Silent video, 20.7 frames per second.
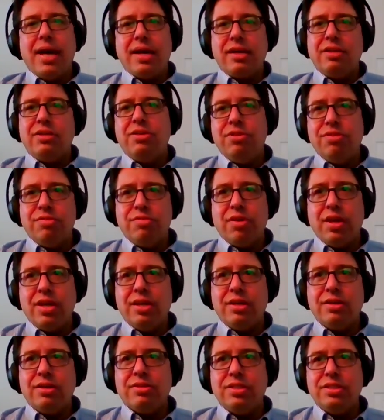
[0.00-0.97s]
the
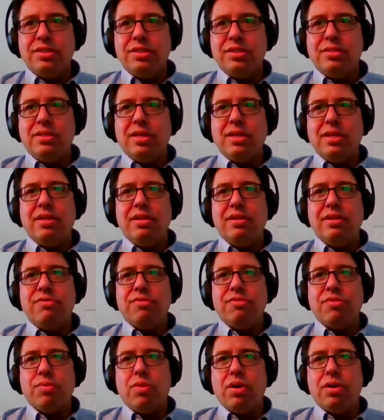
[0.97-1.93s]
magnitude of rate increases
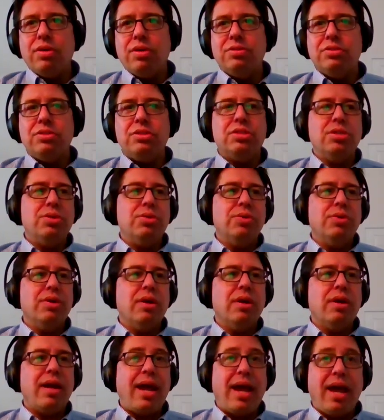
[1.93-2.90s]
they needed for water and
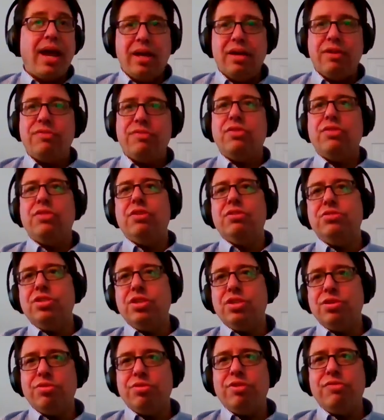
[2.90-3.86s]
sewer and
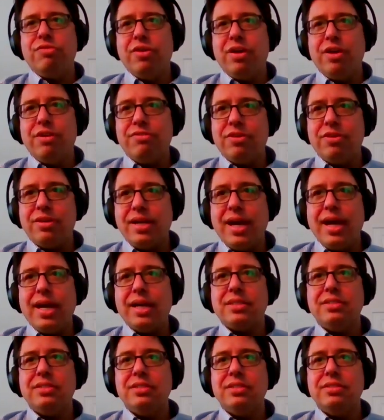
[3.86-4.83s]
for their general fund
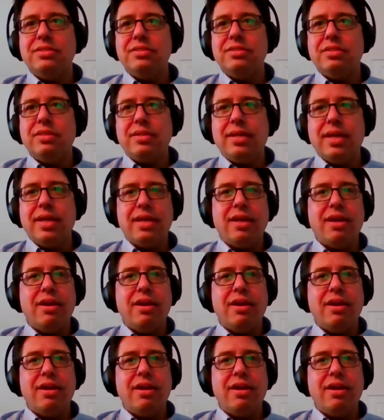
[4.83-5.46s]
for taxes